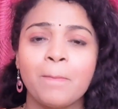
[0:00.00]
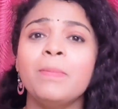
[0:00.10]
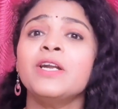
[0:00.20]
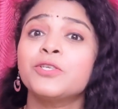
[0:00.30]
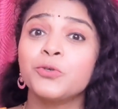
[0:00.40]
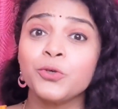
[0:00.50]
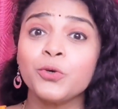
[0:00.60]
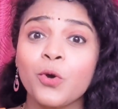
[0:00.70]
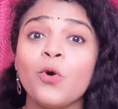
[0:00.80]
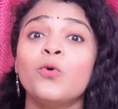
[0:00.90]
But do
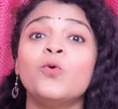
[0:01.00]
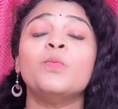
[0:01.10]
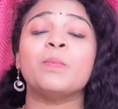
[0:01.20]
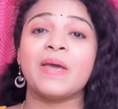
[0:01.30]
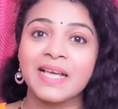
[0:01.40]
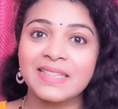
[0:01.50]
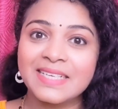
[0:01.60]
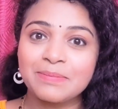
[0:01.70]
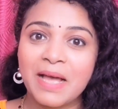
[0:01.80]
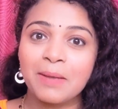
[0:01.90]
you know who make
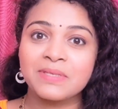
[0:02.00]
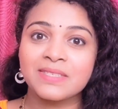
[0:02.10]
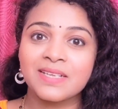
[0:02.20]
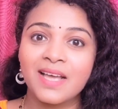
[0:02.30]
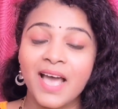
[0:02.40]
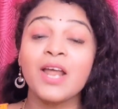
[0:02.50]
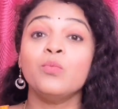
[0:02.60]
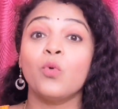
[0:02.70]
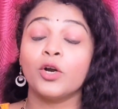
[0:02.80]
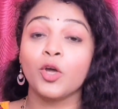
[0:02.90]
these maps
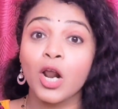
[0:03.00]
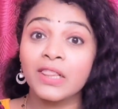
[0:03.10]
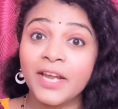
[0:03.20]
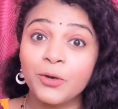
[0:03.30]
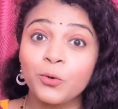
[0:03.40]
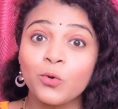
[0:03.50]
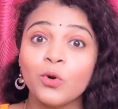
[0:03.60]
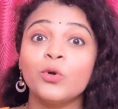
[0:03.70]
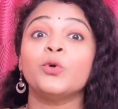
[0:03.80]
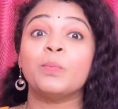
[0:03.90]
and what all they
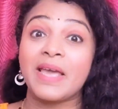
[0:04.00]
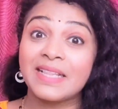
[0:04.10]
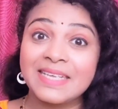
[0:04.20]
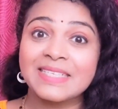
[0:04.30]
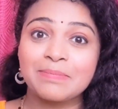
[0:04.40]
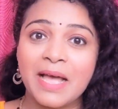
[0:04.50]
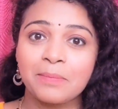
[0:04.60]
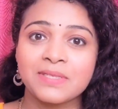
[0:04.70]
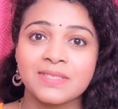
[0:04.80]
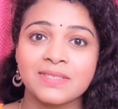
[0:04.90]
do to make these
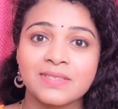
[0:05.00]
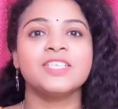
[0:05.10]
maps?